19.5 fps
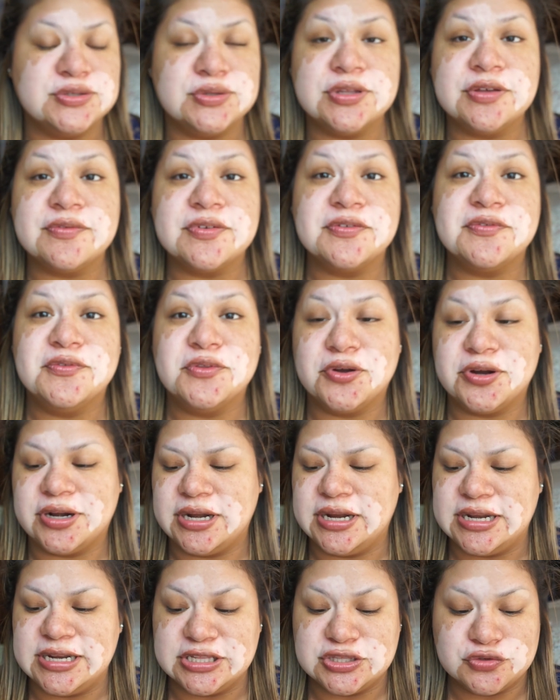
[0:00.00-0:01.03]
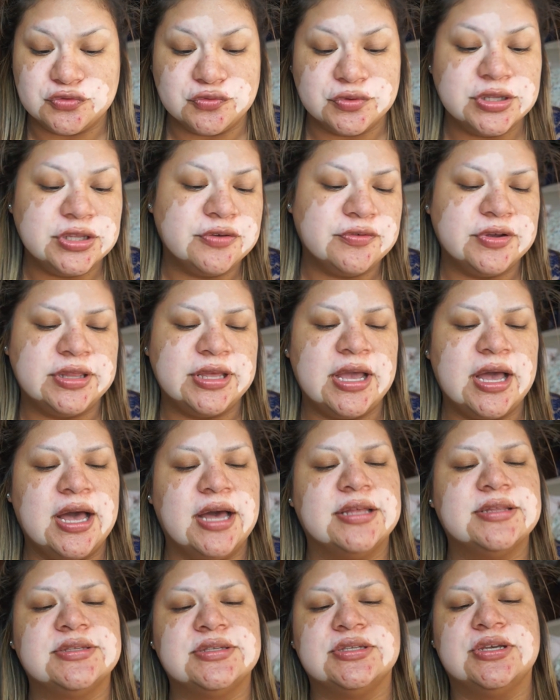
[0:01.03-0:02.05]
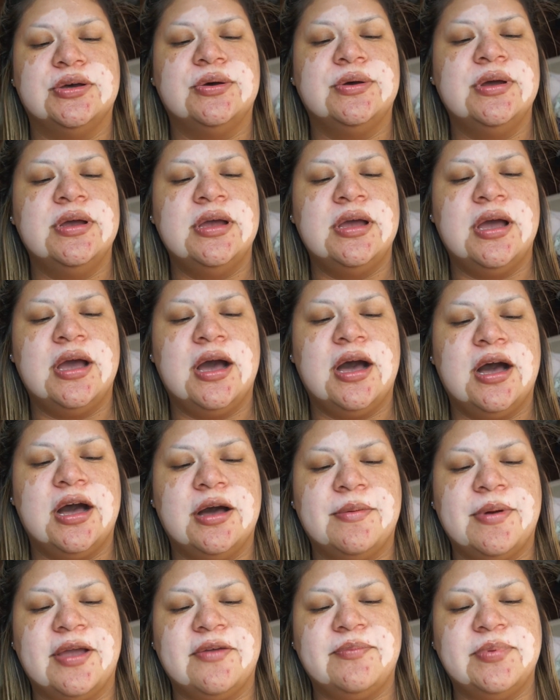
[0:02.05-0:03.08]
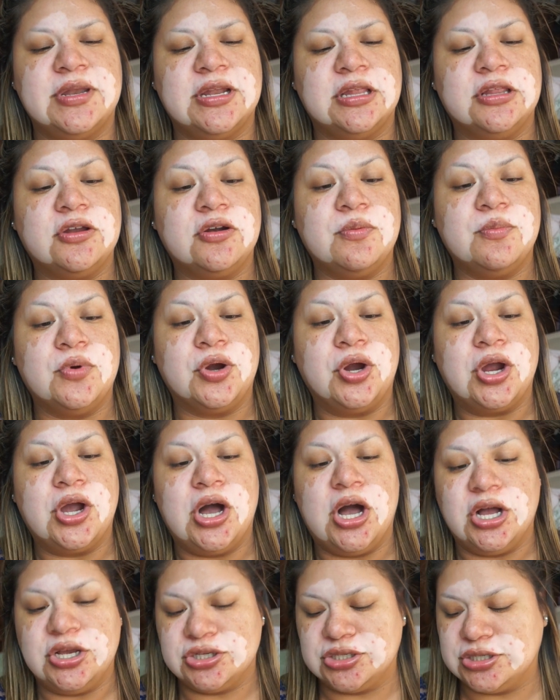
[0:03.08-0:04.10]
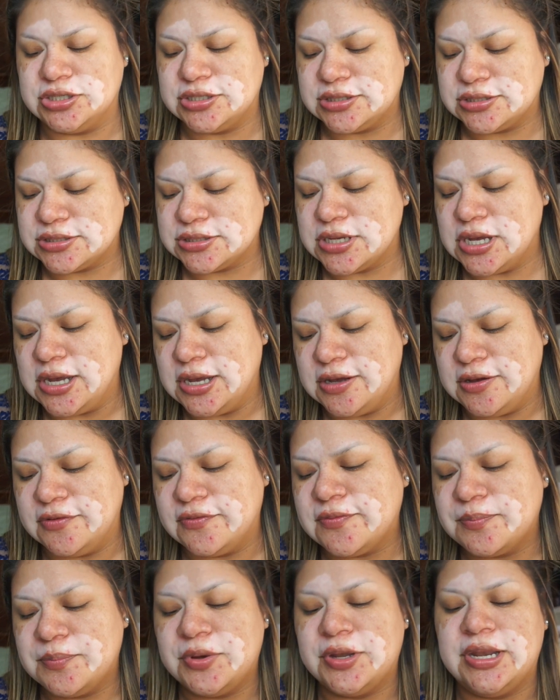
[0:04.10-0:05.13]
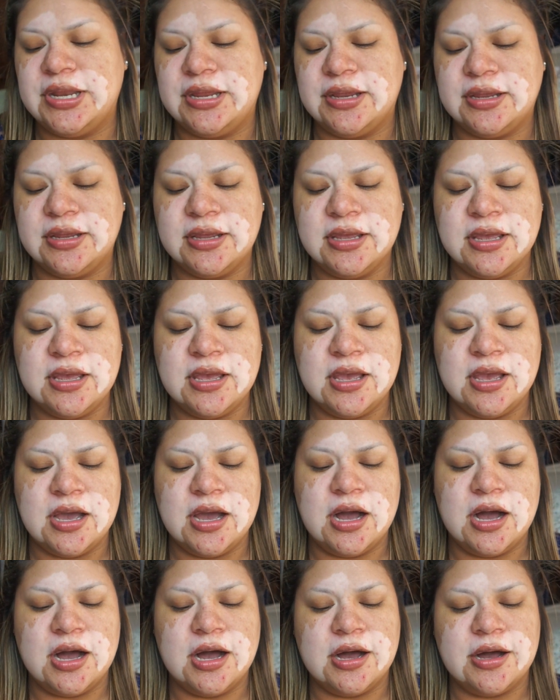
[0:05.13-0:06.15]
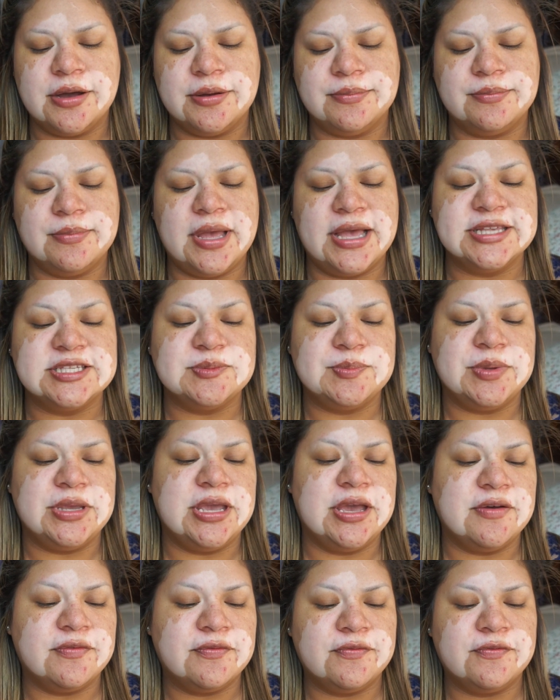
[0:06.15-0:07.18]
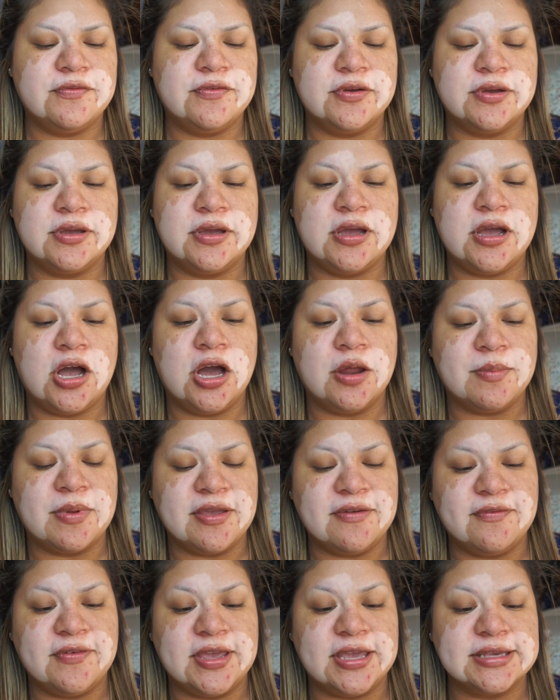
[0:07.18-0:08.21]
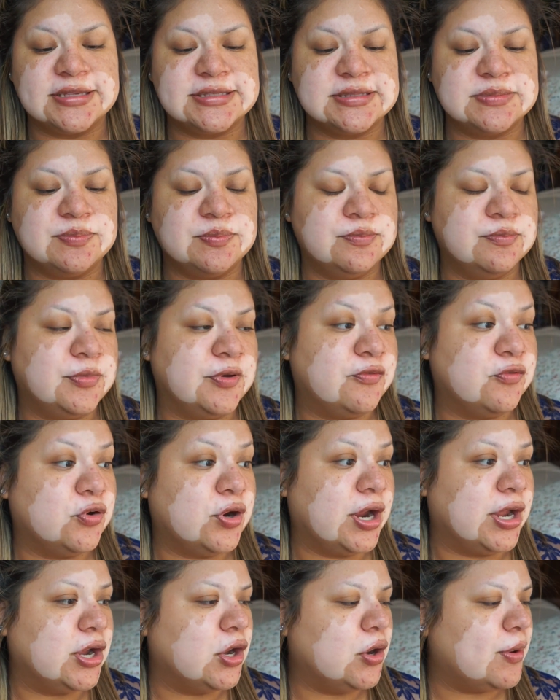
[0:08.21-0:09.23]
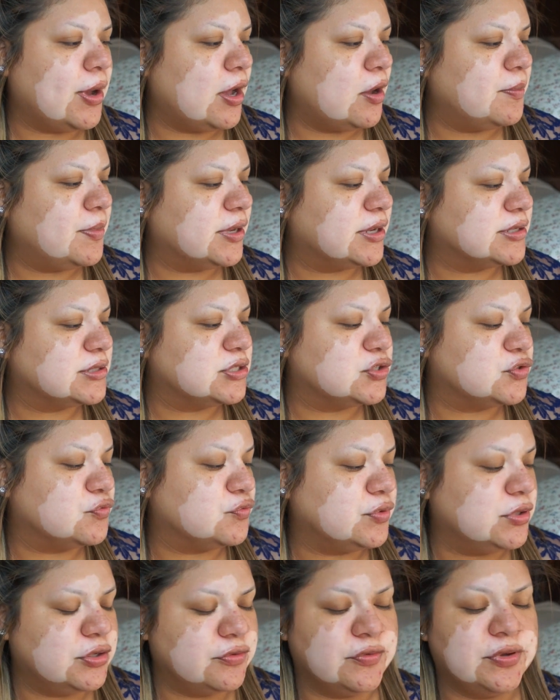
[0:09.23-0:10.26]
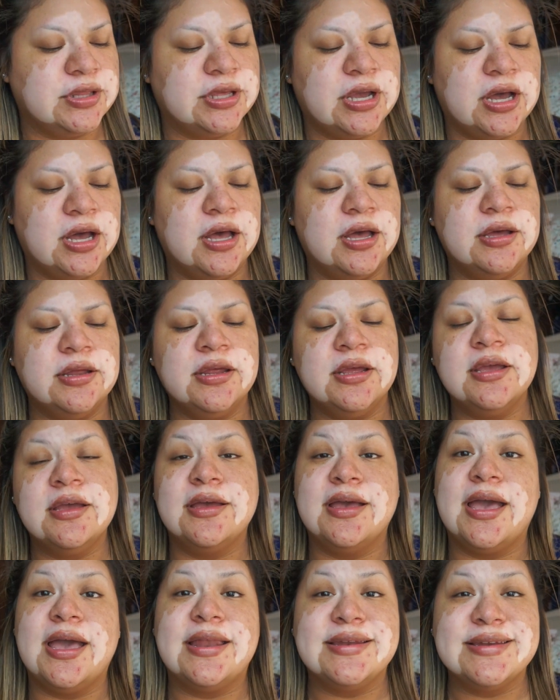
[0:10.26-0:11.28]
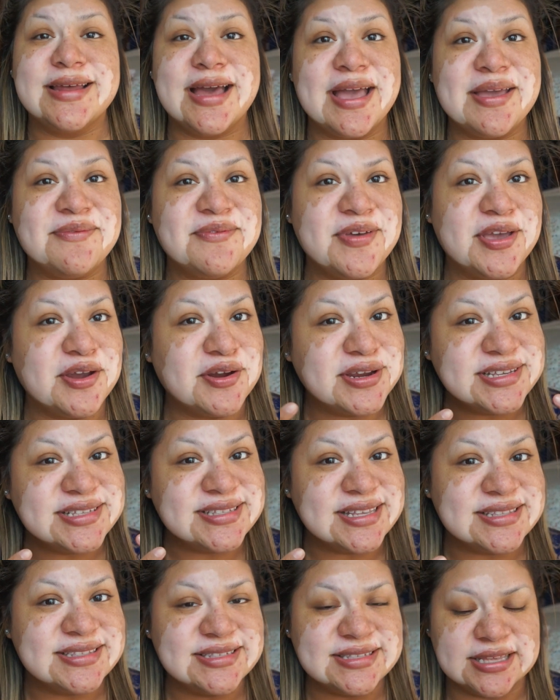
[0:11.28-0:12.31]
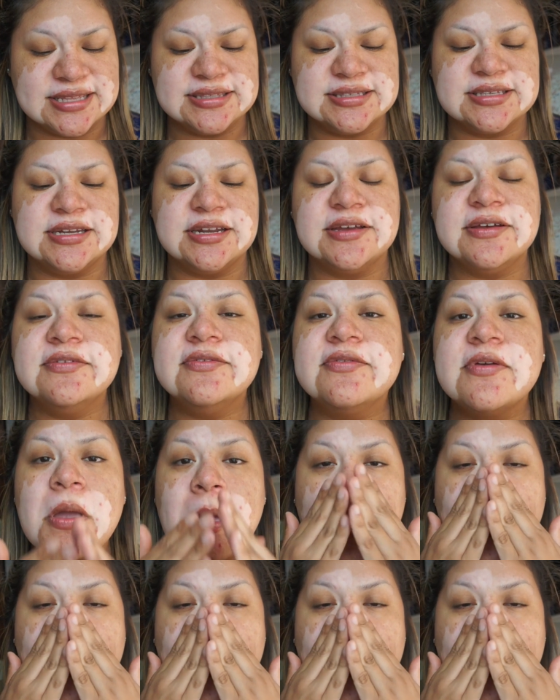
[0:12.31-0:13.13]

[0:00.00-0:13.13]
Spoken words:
do live in Florida and it's really hot, so I've been a little more cautious of putting SPF on my face before I go out because it's really hot and I'm very sun sensitive.